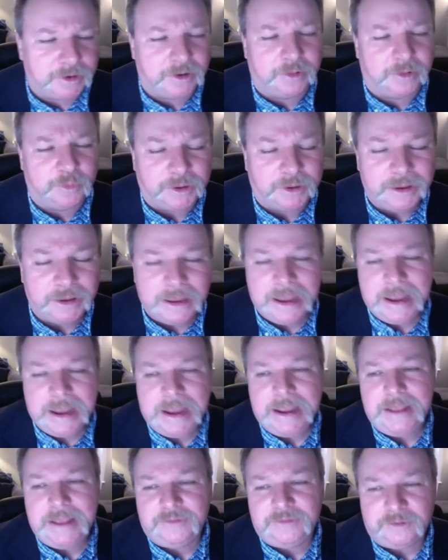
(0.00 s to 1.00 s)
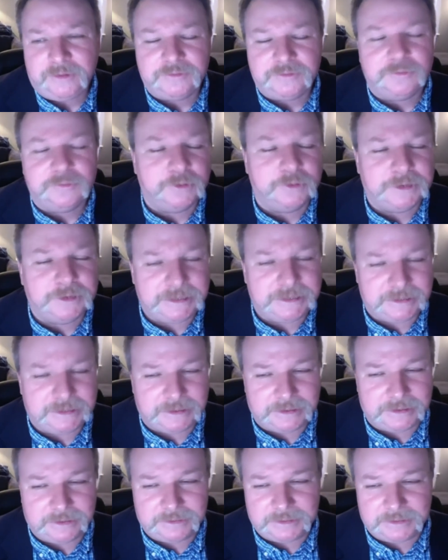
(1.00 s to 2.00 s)
but it's also learning
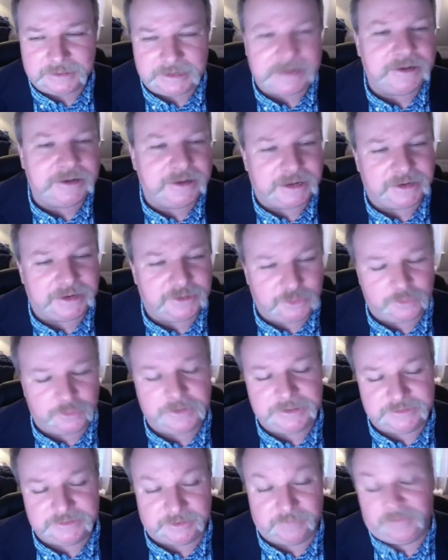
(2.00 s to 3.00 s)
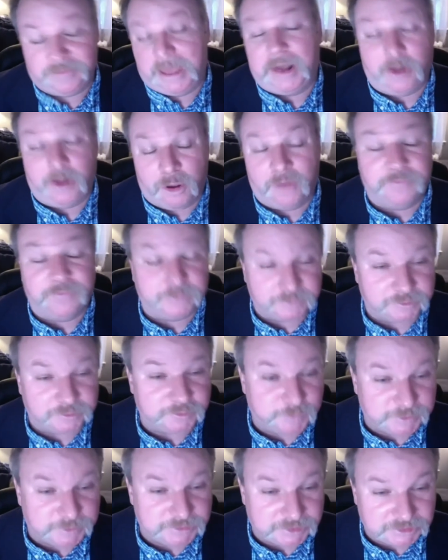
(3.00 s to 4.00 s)
the day-to-day duties of that officer's
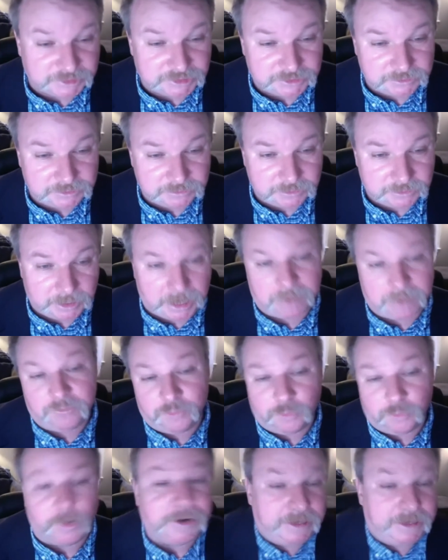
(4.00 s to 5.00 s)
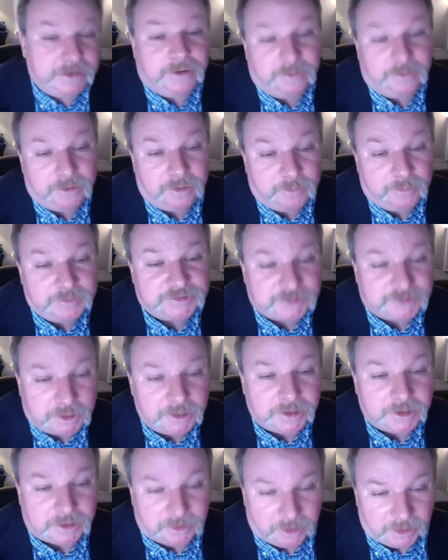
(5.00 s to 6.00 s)
position and running a
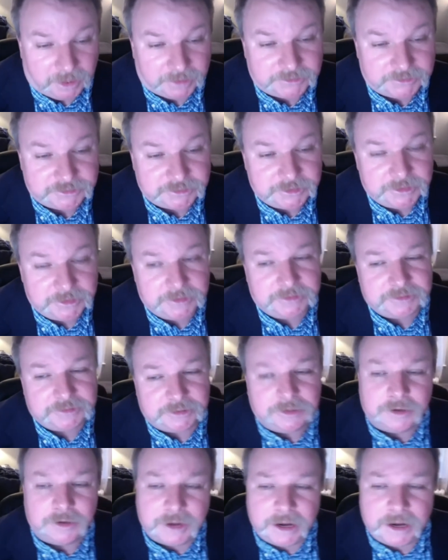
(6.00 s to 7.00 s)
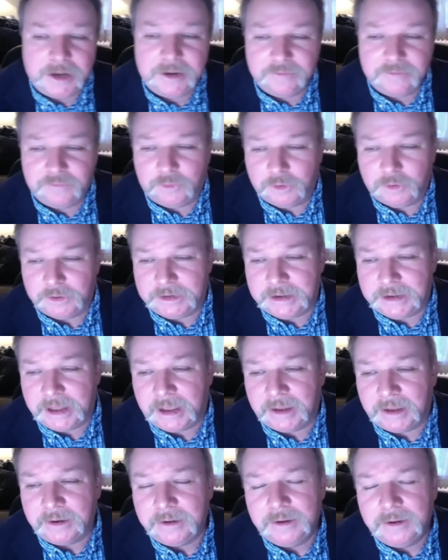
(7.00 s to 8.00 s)
Masonic lodge. So you're kind of learning
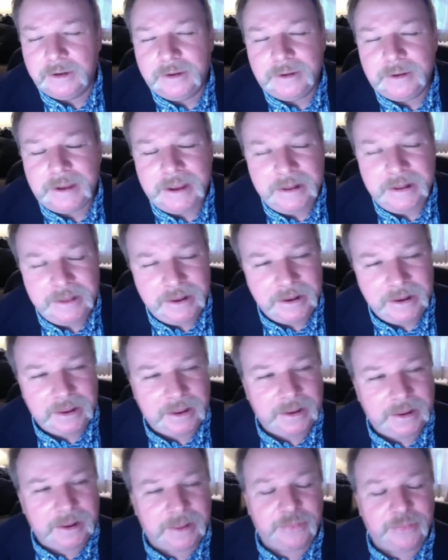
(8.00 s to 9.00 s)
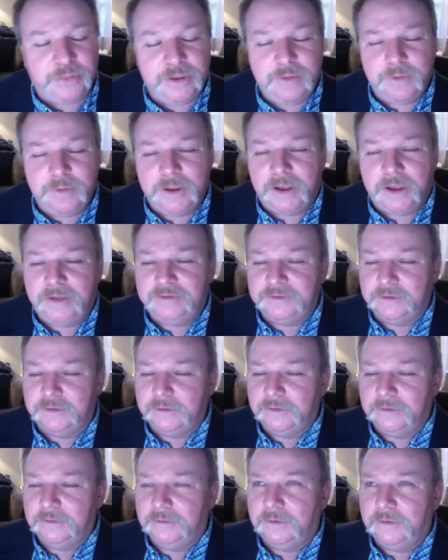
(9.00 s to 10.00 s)
that. And then I think we also
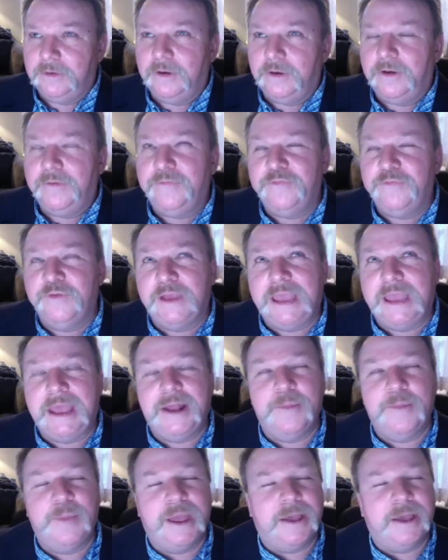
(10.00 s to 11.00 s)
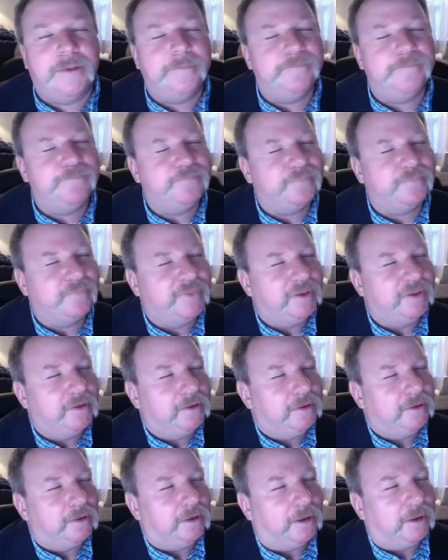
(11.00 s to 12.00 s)
forget about
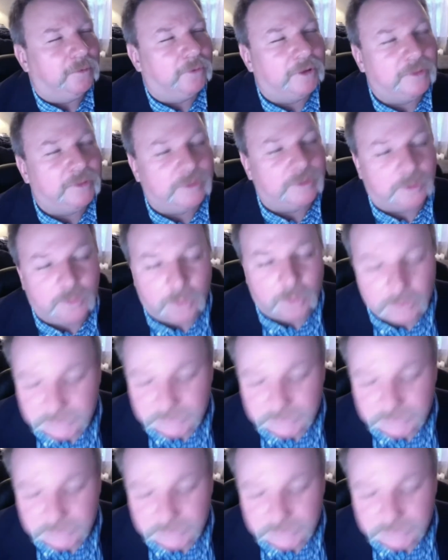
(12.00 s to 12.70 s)
one of the quotes that